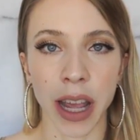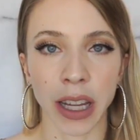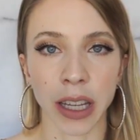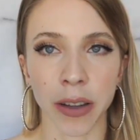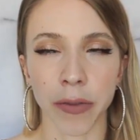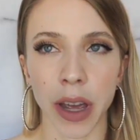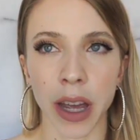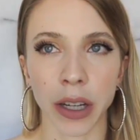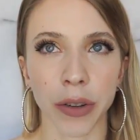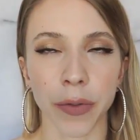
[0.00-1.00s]
negative
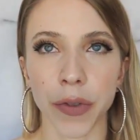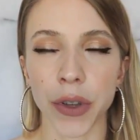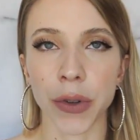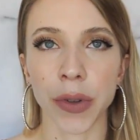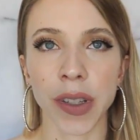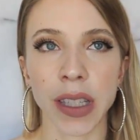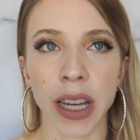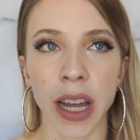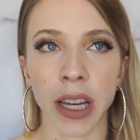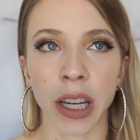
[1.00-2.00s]
and
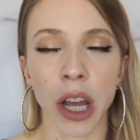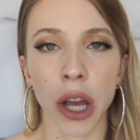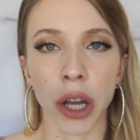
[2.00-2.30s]
confused and